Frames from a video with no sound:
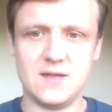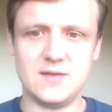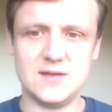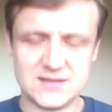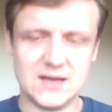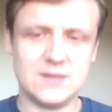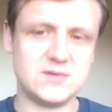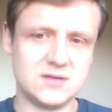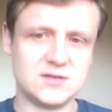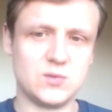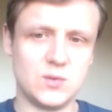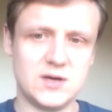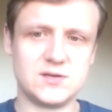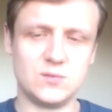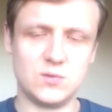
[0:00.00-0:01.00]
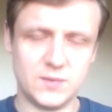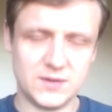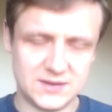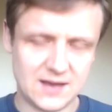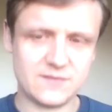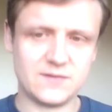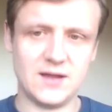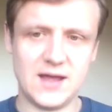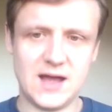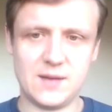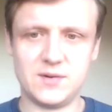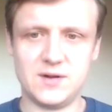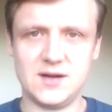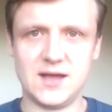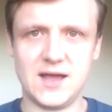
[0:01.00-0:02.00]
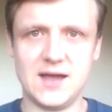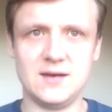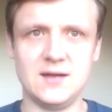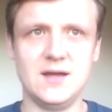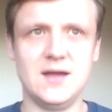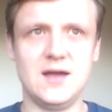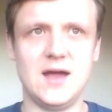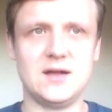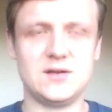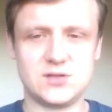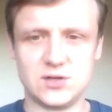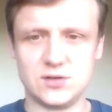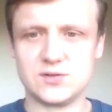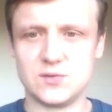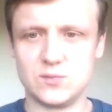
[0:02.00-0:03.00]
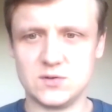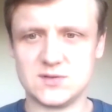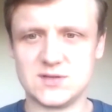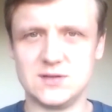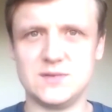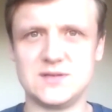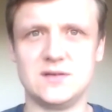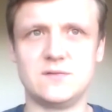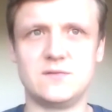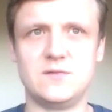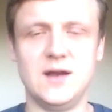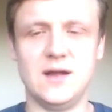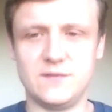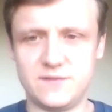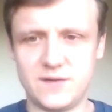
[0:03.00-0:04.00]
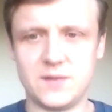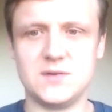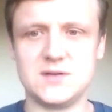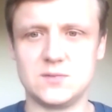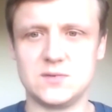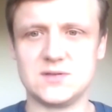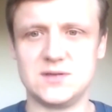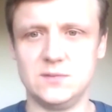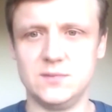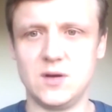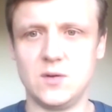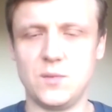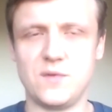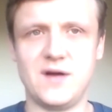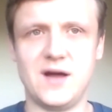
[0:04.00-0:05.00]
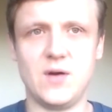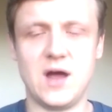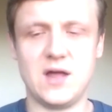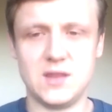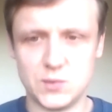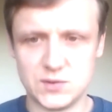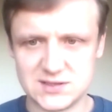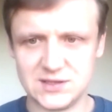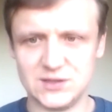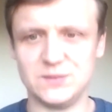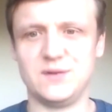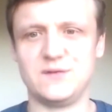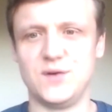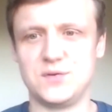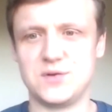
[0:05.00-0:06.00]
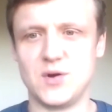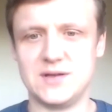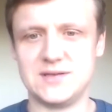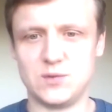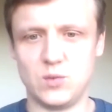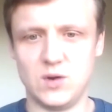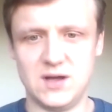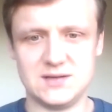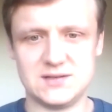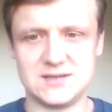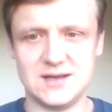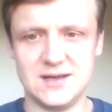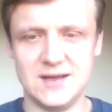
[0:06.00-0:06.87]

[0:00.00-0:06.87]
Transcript: the same situation will be definitely happening again, and children will still be suffering, and families will still be going without, and there will still be food going to waste.